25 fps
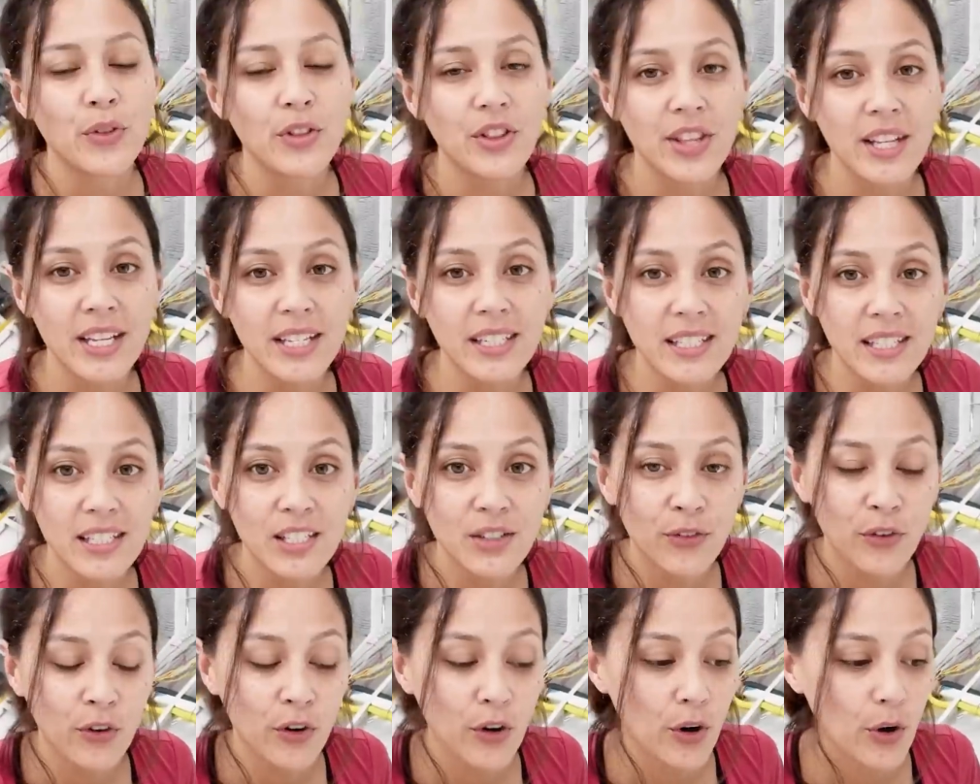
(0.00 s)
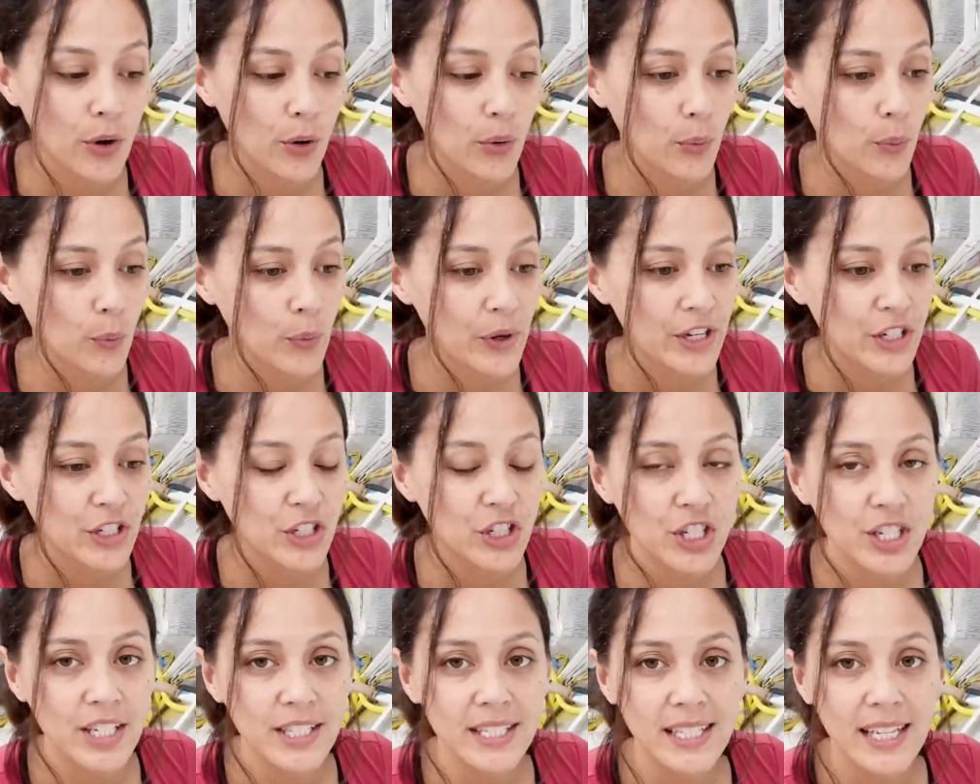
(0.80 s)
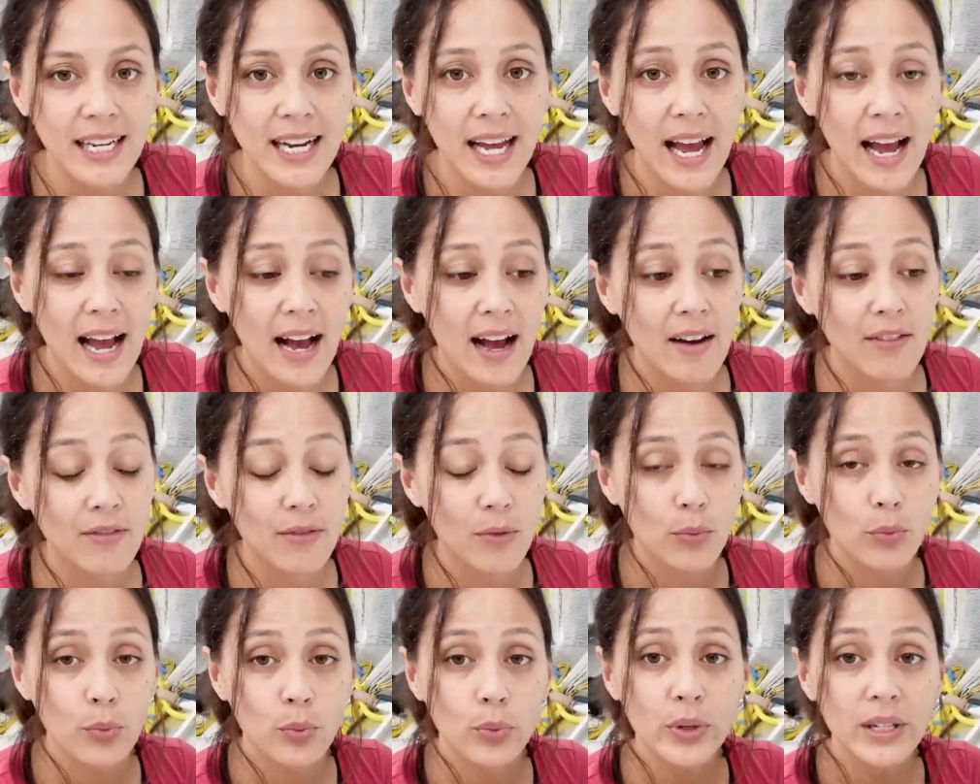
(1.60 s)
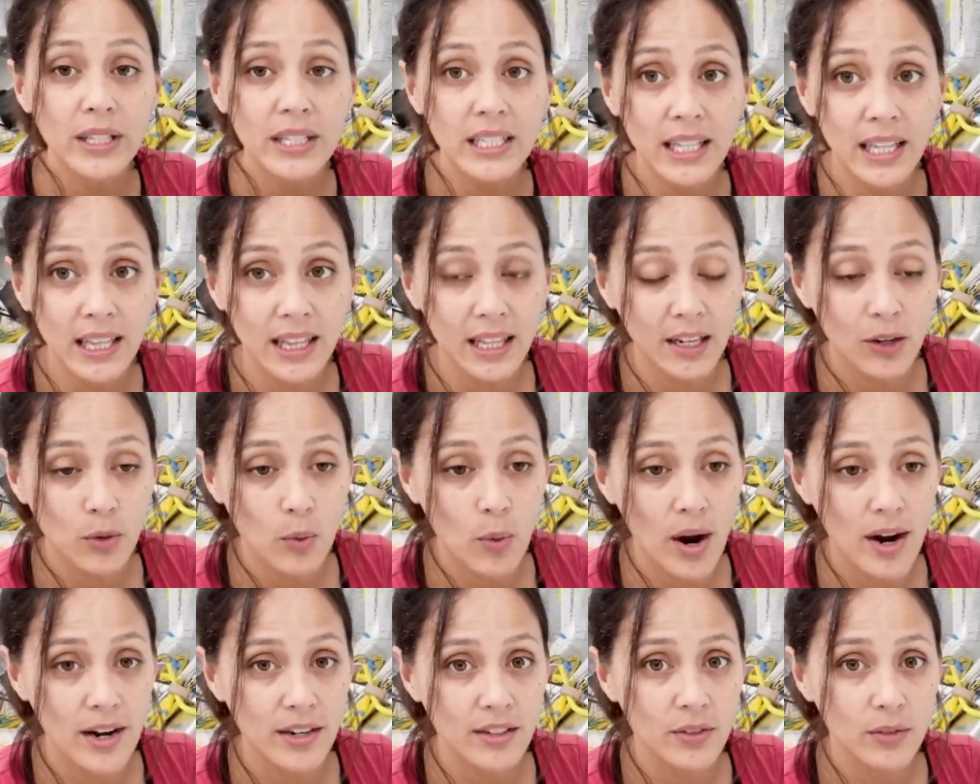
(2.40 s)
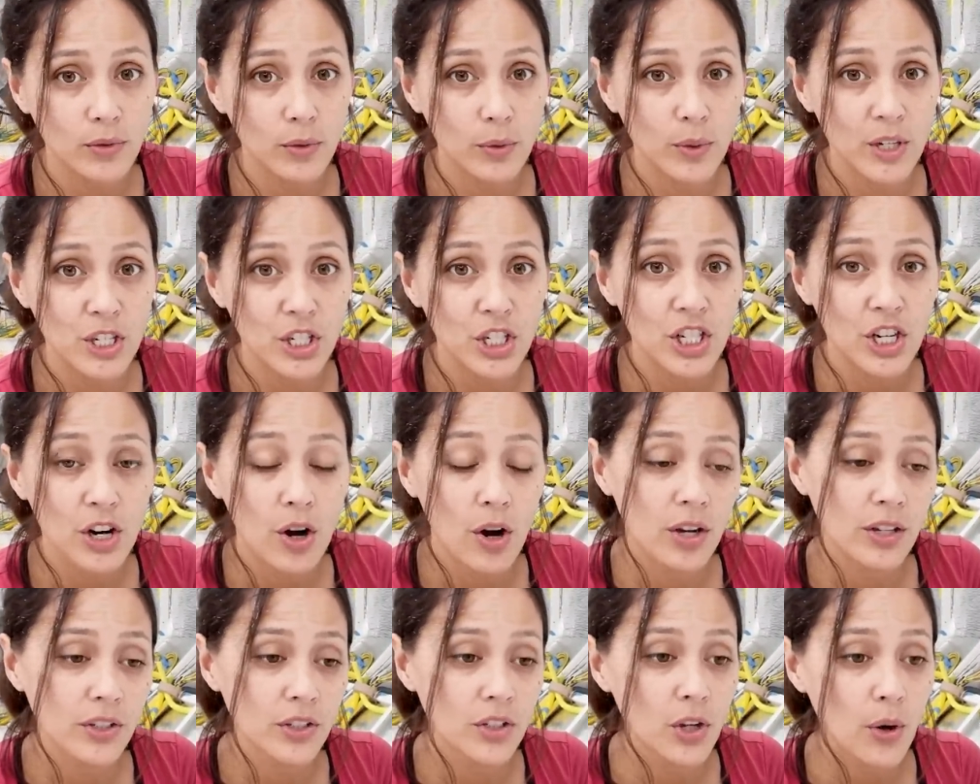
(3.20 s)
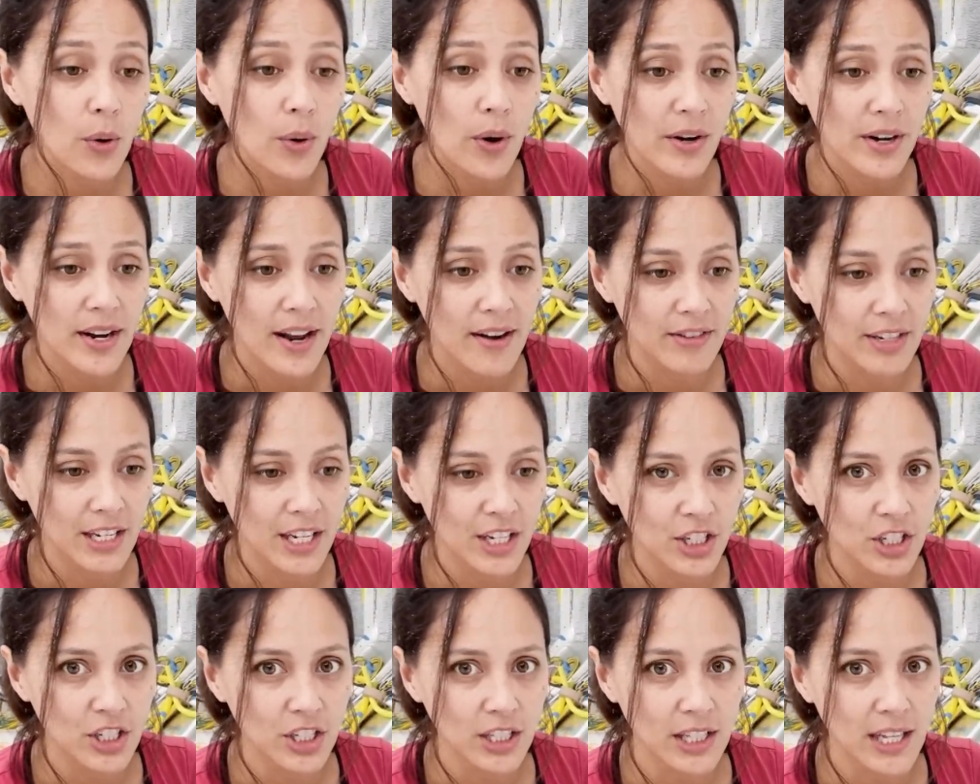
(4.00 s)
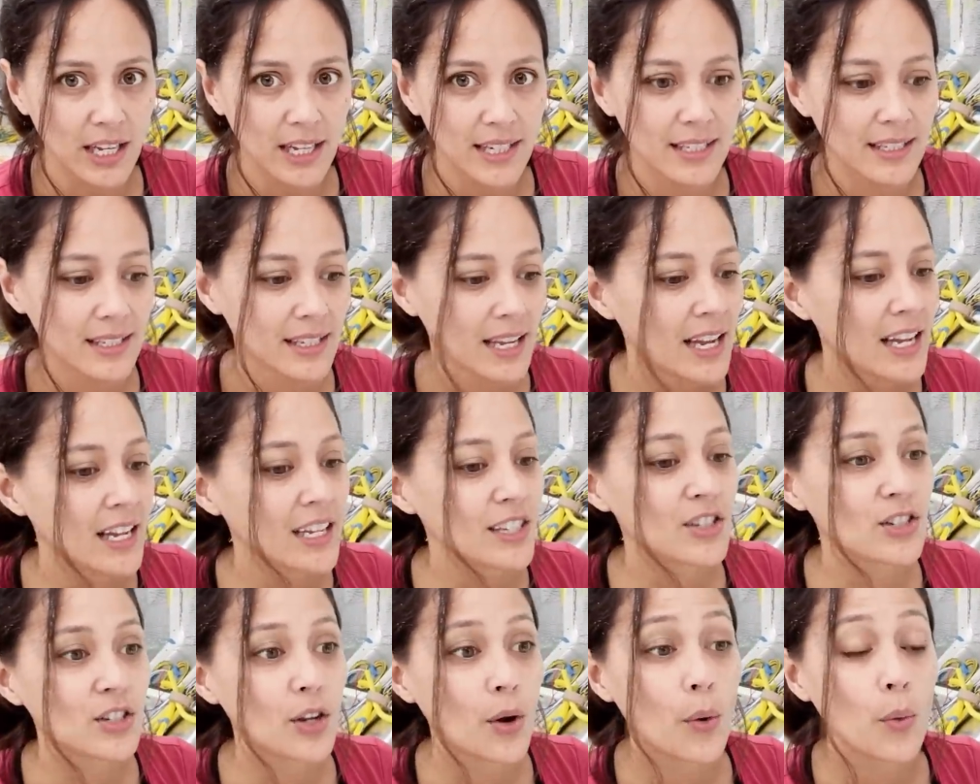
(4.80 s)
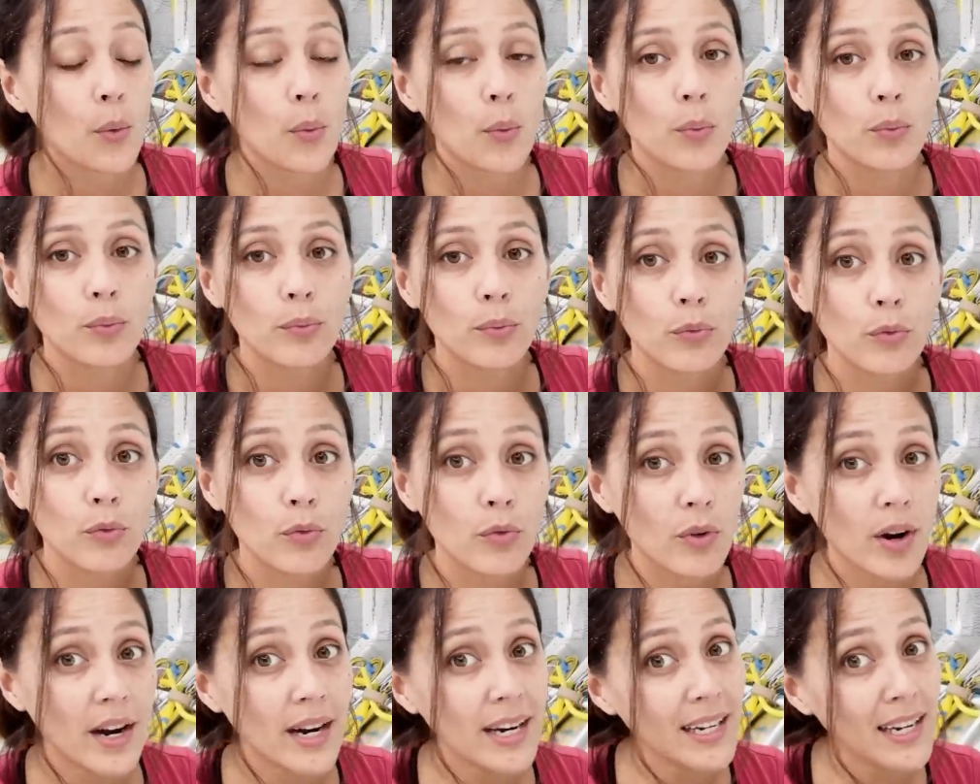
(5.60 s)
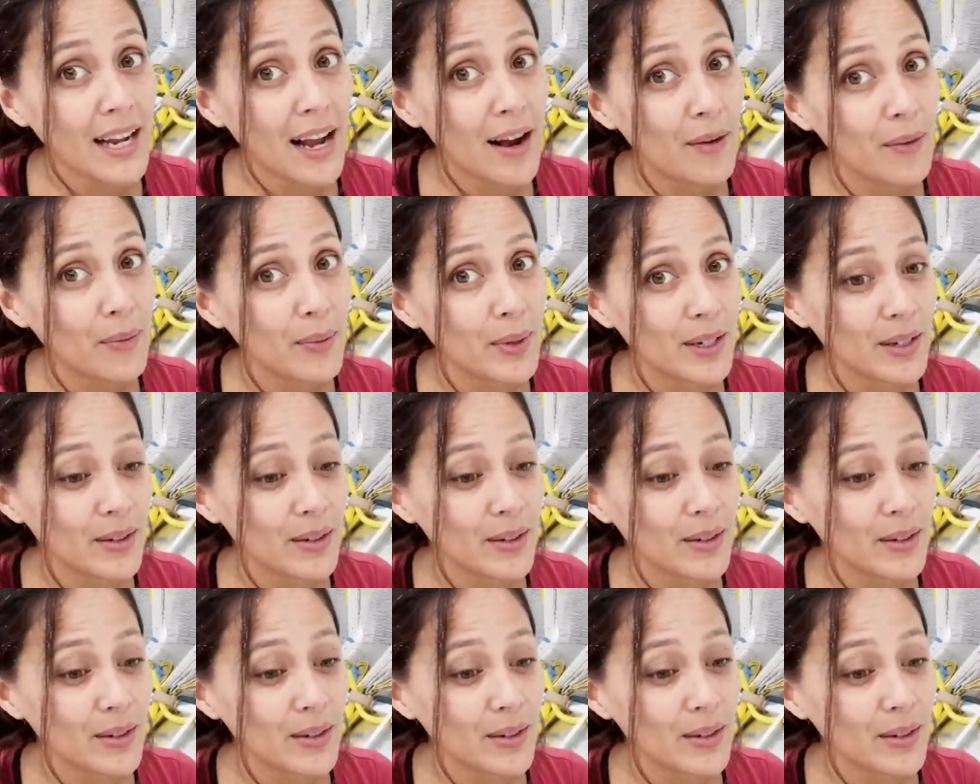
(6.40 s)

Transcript: This is for our winch. It's going to have really thick wires for the winch and also our navigation lights. So right now we